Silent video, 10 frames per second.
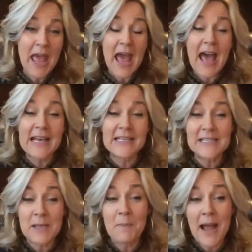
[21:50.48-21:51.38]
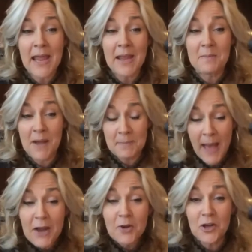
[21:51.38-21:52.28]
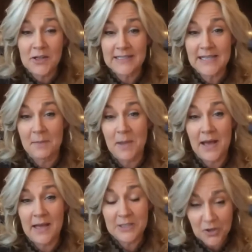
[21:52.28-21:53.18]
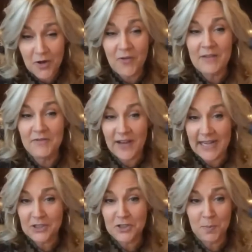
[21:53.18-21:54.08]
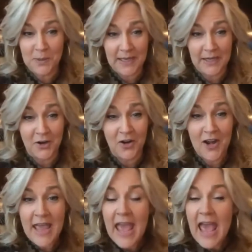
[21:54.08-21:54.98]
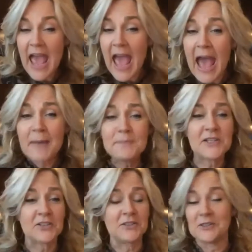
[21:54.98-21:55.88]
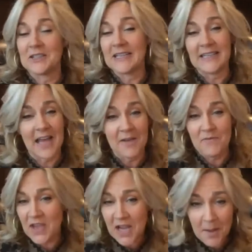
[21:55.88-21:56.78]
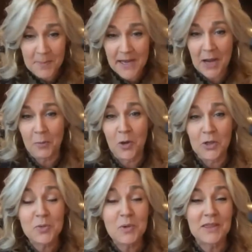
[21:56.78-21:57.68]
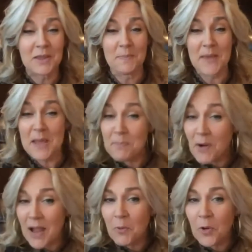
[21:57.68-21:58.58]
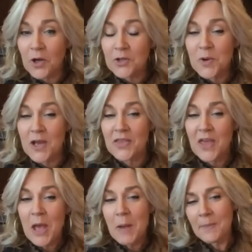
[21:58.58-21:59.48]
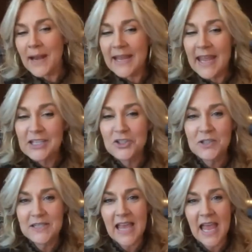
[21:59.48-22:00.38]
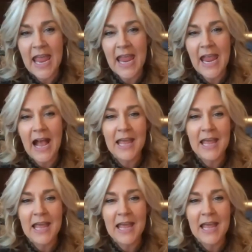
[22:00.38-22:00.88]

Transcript: as my my background is i'm a, a certified financial planner absolutely loved the company i worked with the people i worked with but i guess you'd say i had